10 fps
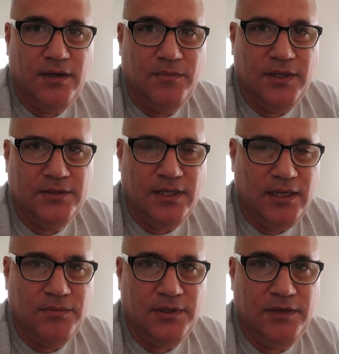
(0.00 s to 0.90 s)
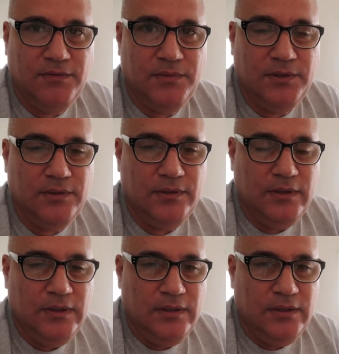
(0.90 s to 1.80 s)
It's unbelievable.
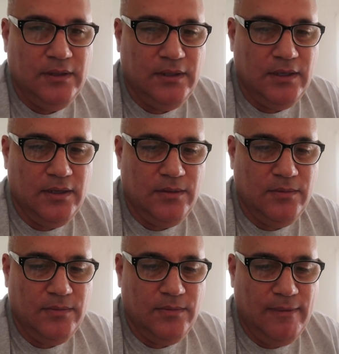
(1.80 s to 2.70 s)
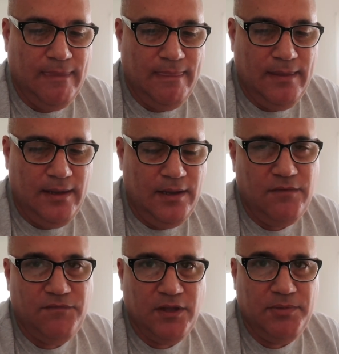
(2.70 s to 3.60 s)
And in the
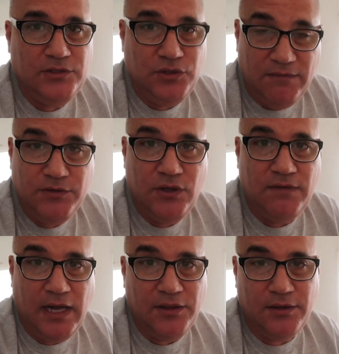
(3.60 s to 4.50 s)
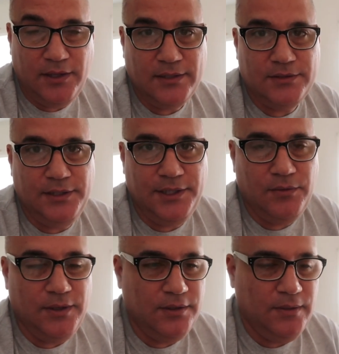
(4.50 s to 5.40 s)
Philippines, you have other things to deal
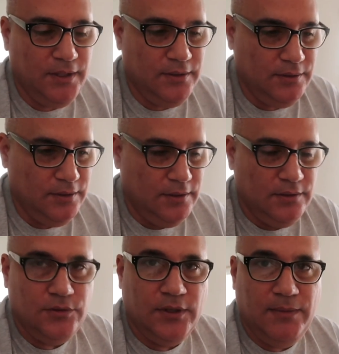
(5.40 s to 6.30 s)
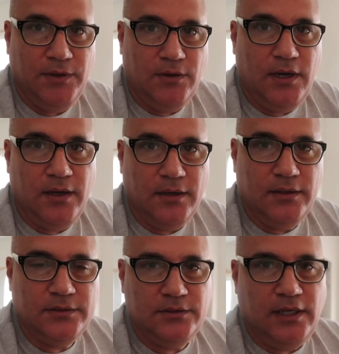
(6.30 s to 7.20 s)
with. I mean, don't get me wrong.
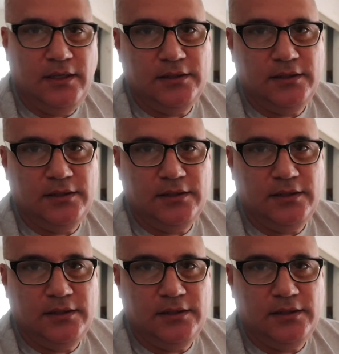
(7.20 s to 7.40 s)
It's not